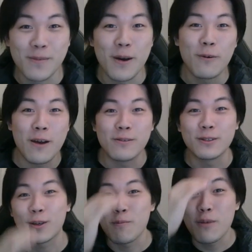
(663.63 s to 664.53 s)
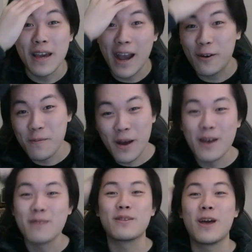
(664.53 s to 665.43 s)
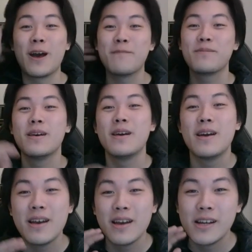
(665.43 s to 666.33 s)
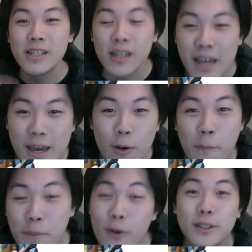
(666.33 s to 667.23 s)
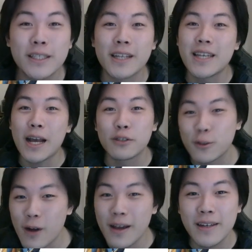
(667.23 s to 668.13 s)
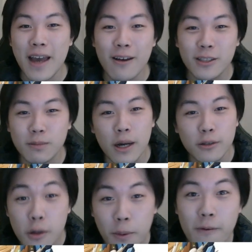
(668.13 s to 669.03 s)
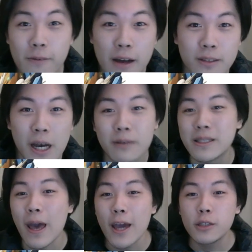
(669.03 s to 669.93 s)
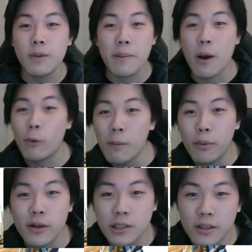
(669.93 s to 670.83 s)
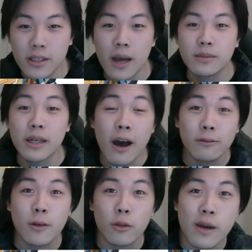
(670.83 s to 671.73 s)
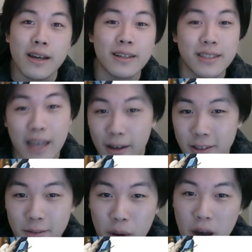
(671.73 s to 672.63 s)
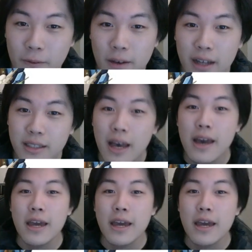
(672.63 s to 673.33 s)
My wife is looking pretty angry behind me there. He will boost the attack of striker characters by 2.5 times, the HP by 1.2 times after 3 consecutive perfects.